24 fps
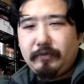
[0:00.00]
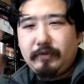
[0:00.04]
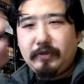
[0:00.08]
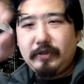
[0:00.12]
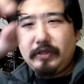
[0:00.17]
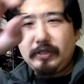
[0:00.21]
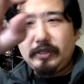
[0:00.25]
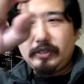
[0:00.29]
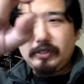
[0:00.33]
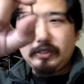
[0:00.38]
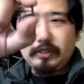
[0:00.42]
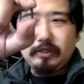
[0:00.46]

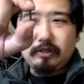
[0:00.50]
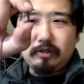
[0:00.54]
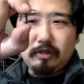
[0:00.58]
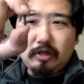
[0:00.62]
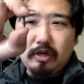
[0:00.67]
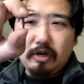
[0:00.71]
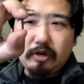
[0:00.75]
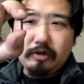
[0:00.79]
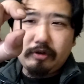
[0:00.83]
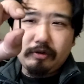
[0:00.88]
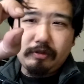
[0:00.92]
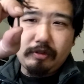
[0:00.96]
This is
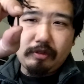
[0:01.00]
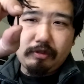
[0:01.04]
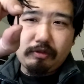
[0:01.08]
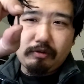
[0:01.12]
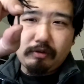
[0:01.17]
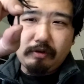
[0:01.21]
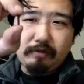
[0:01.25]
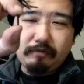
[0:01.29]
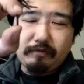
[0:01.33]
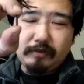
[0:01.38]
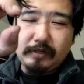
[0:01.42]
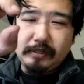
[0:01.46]
longer than
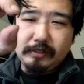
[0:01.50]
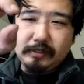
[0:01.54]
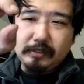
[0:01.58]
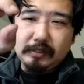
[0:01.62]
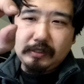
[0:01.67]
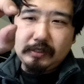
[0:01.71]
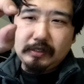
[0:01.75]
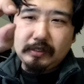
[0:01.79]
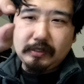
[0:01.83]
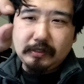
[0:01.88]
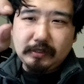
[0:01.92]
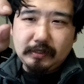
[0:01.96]
3 flints.
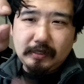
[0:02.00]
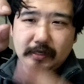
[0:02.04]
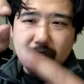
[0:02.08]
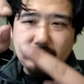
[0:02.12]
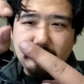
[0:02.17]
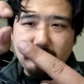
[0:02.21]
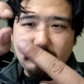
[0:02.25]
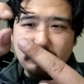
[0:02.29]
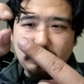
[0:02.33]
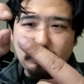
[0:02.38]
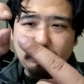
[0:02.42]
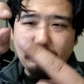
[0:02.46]
This is
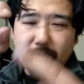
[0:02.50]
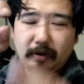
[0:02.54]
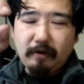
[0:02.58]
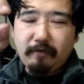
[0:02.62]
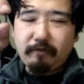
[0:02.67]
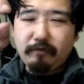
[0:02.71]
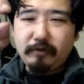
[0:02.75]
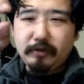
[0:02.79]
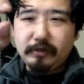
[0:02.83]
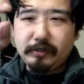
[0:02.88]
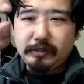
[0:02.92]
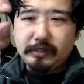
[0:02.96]
the spare
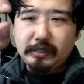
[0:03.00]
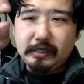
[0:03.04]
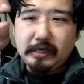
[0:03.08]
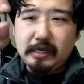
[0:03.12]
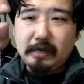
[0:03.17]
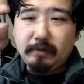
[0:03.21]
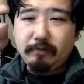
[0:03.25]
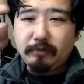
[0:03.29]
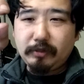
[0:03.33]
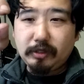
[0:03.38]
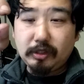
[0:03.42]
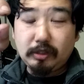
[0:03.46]
flint that
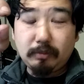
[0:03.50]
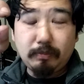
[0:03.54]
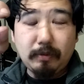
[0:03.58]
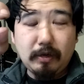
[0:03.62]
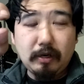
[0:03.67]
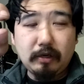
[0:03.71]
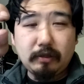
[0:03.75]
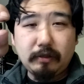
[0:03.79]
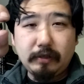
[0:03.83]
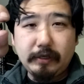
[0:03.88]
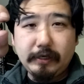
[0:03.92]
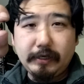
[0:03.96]
came with the
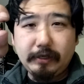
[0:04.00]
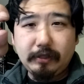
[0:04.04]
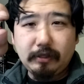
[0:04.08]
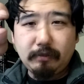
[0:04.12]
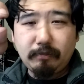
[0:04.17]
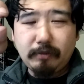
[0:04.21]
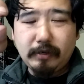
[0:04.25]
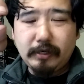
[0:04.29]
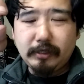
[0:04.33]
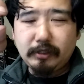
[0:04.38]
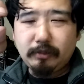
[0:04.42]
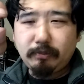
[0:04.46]
Sparklite, the
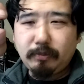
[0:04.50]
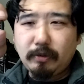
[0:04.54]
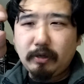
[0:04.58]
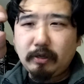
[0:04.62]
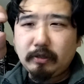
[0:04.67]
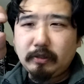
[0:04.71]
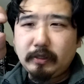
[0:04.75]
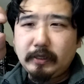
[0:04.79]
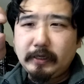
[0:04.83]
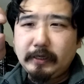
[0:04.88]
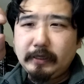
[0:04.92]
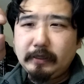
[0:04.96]
Brass
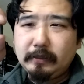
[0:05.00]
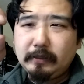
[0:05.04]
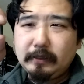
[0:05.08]
Sparklite.